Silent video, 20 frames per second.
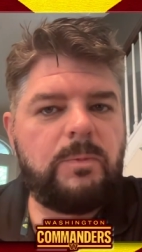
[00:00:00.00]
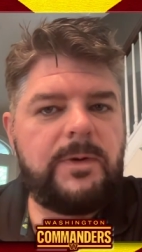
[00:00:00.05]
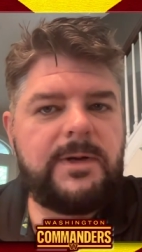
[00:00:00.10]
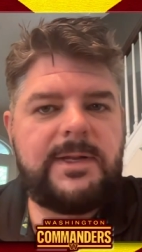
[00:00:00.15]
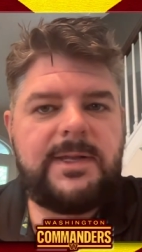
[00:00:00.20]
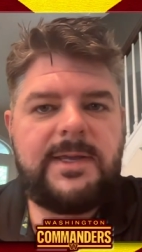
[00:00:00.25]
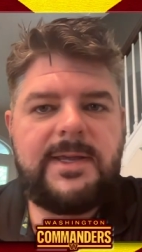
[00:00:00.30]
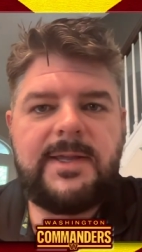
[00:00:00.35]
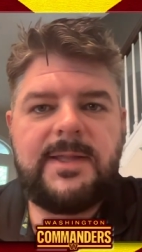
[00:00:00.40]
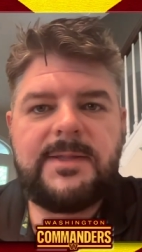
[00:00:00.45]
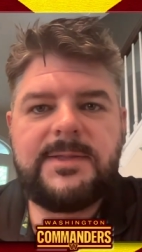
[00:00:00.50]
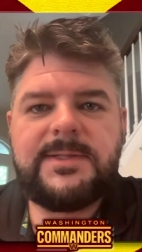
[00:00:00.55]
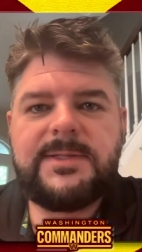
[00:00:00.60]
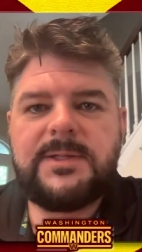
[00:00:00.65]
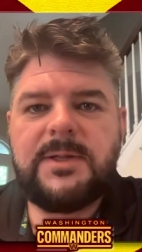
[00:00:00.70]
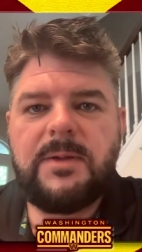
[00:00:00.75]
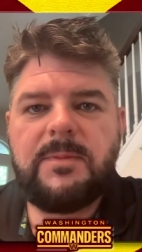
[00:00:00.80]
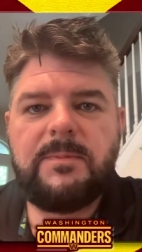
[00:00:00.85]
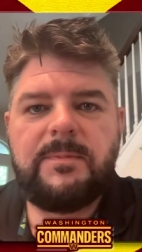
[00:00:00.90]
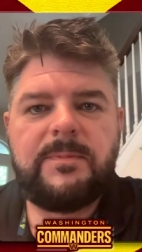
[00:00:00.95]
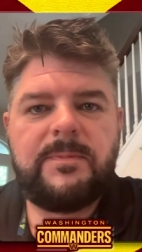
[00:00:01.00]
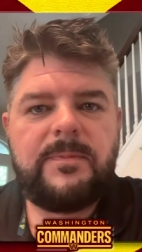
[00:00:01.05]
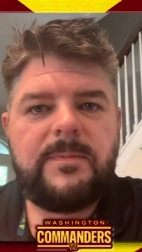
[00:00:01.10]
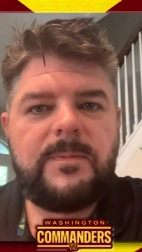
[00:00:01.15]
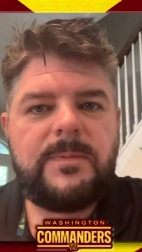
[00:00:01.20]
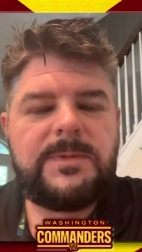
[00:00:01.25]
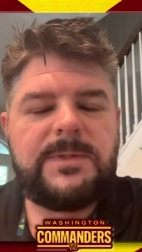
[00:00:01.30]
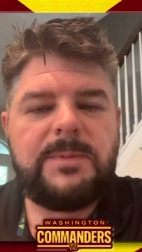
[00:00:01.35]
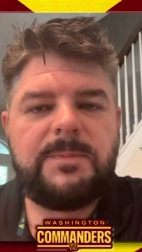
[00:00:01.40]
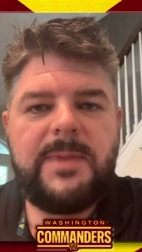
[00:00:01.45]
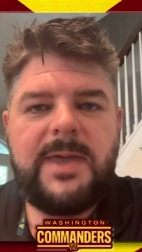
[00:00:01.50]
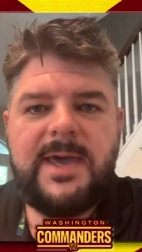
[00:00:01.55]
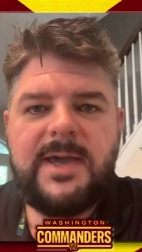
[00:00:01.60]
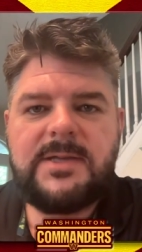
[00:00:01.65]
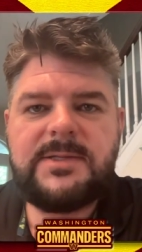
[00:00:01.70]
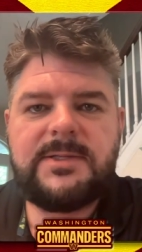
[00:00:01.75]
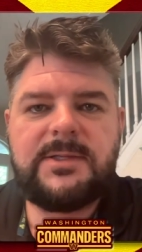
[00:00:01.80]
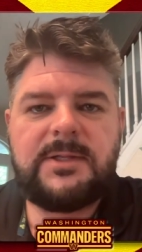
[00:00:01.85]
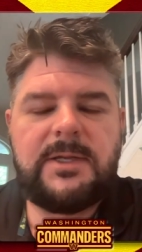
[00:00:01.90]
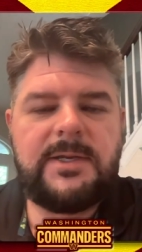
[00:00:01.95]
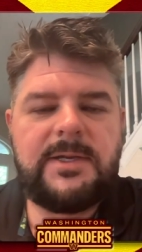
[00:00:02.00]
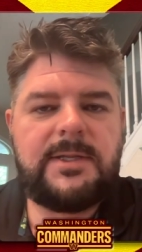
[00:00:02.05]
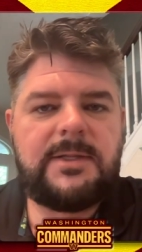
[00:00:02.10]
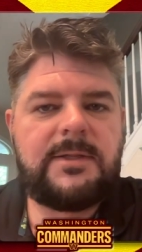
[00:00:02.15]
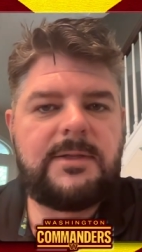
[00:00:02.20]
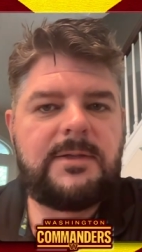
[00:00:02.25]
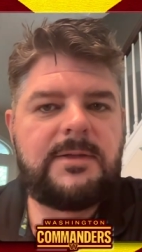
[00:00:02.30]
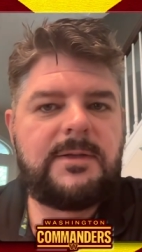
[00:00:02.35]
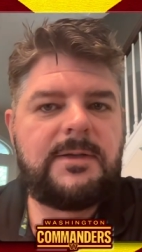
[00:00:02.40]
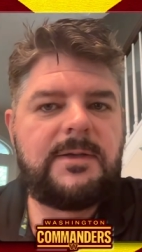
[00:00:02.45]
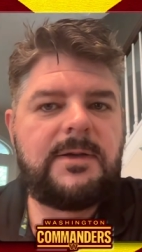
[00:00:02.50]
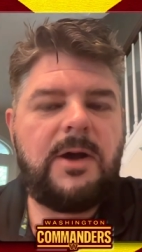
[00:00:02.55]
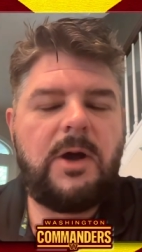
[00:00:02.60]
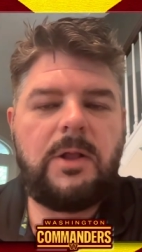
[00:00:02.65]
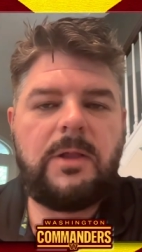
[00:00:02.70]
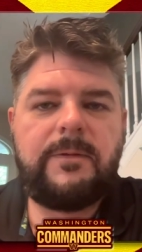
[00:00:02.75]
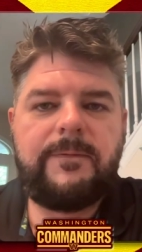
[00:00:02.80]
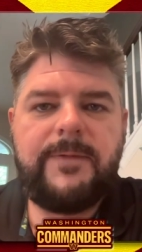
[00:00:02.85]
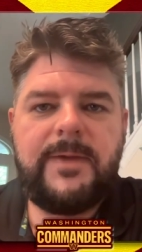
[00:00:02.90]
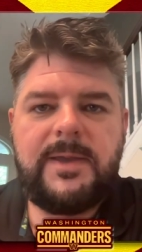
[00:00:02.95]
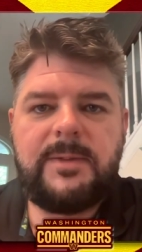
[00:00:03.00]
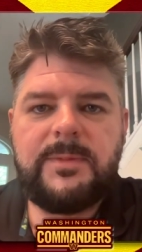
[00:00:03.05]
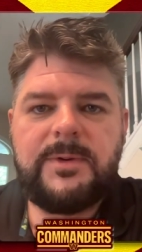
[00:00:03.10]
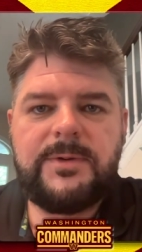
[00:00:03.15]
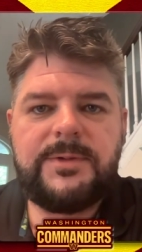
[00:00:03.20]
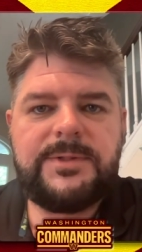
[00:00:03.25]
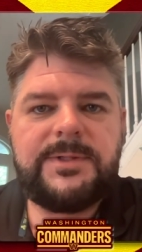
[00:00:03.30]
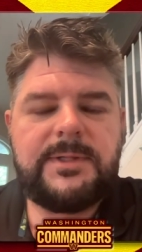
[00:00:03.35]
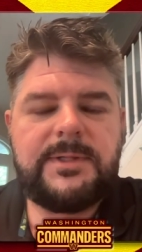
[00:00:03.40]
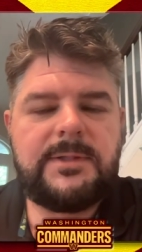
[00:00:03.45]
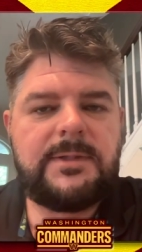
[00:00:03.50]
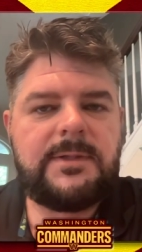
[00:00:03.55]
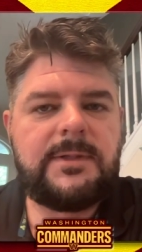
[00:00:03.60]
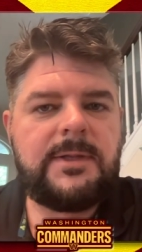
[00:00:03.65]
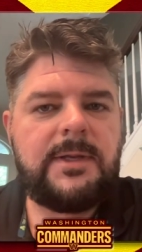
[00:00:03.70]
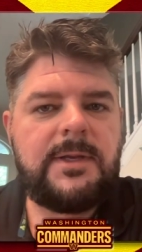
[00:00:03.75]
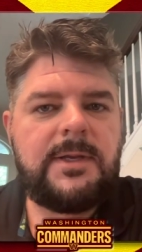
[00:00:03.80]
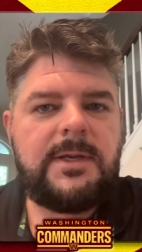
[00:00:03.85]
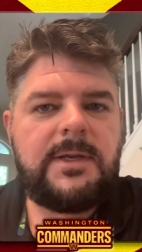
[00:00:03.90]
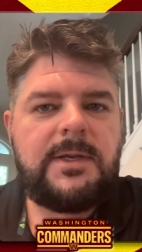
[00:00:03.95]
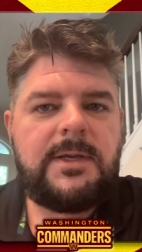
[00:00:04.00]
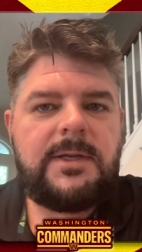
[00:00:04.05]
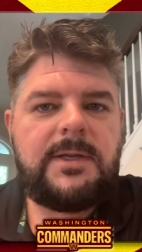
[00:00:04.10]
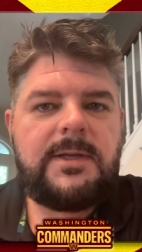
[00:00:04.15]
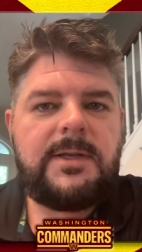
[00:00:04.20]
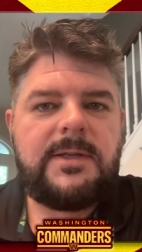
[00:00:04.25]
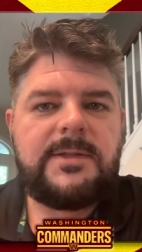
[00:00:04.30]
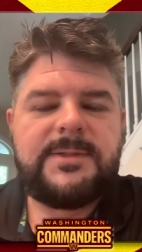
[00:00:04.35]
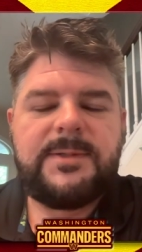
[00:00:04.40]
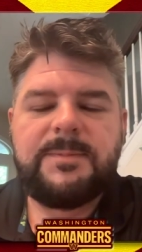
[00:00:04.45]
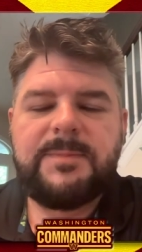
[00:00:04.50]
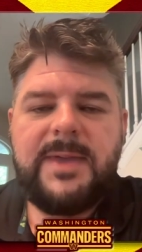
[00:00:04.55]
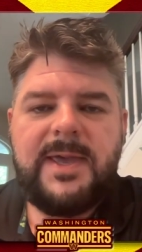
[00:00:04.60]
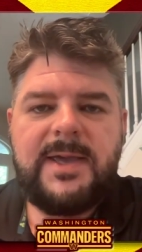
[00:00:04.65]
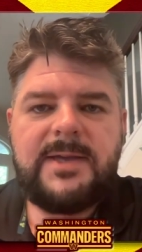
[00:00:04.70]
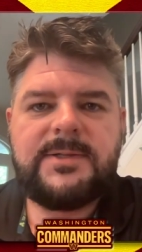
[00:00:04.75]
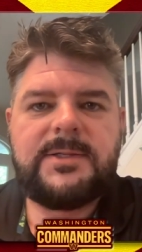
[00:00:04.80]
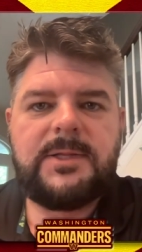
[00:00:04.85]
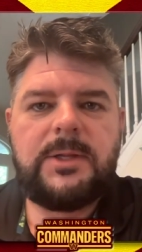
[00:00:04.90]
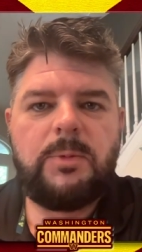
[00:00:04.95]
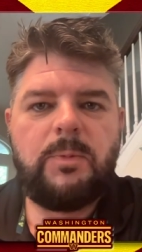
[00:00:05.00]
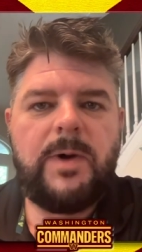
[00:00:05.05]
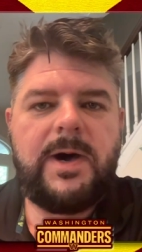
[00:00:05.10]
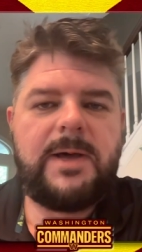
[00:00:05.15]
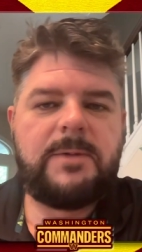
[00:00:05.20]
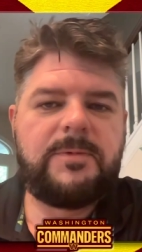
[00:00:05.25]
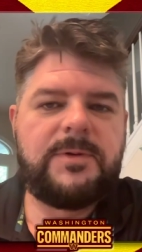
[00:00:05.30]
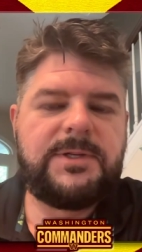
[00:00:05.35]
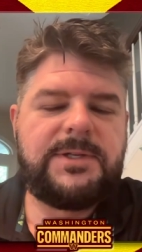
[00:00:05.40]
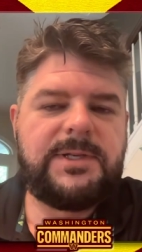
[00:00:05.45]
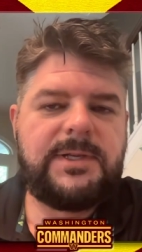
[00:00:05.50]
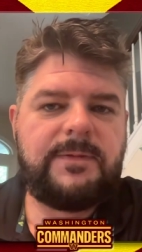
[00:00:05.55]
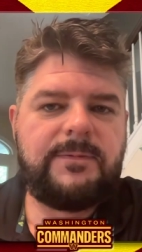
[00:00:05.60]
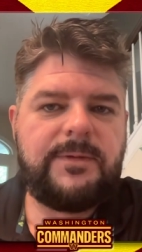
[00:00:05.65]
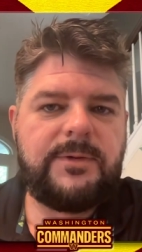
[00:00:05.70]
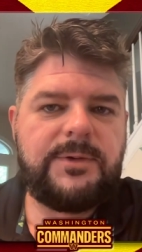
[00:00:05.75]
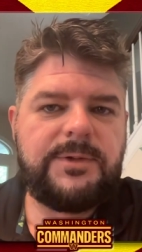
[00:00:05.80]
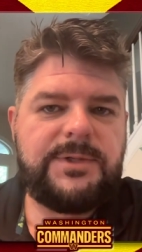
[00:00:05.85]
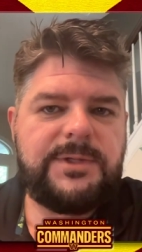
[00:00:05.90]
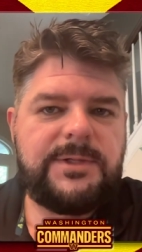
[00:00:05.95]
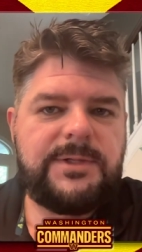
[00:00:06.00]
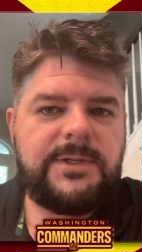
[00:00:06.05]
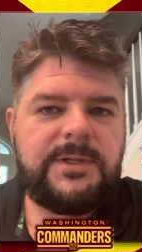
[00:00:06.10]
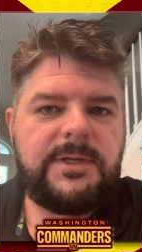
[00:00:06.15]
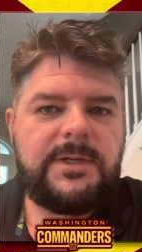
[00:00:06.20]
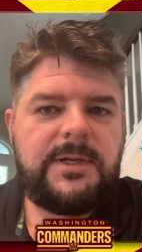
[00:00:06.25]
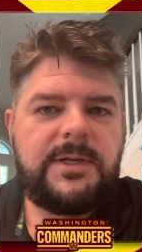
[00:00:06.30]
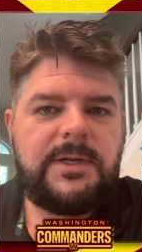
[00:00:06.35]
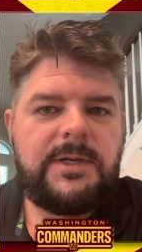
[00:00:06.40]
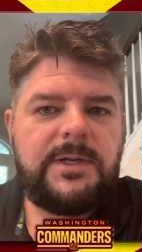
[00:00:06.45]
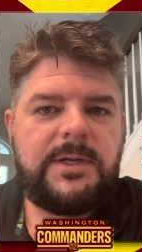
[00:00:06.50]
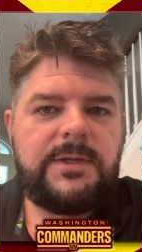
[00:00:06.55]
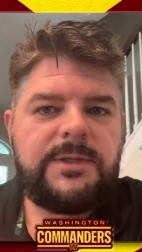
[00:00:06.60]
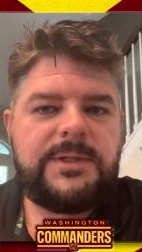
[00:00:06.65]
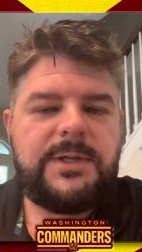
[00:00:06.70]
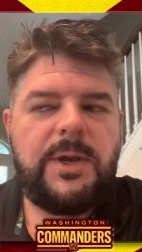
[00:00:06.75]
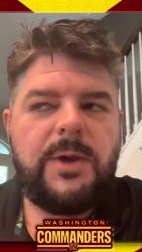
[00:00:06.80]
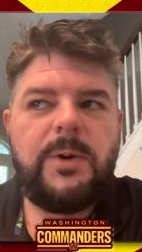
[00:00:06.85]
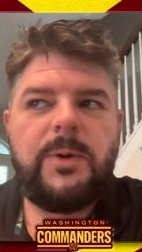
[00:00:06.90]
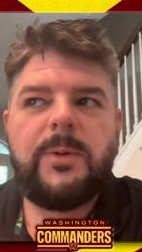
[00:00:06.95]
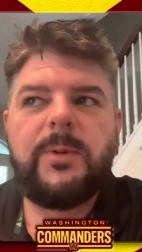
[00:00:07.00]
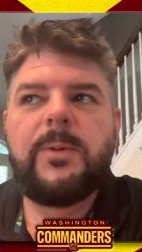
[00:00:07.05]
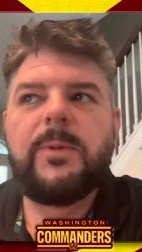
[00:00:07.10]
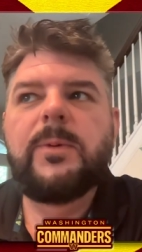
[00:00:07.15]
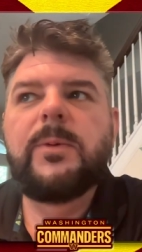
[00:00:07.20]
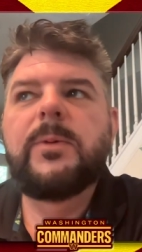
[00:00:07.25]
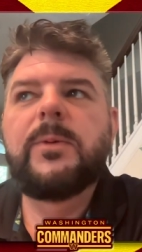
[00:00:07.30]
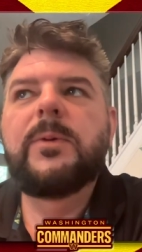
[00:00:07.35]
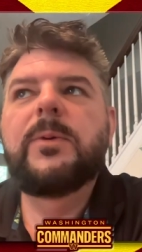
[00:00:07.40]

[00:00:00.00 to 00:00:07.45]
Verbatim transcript: went against some some excellent Hall of Famers and and some excellent wide receivers. So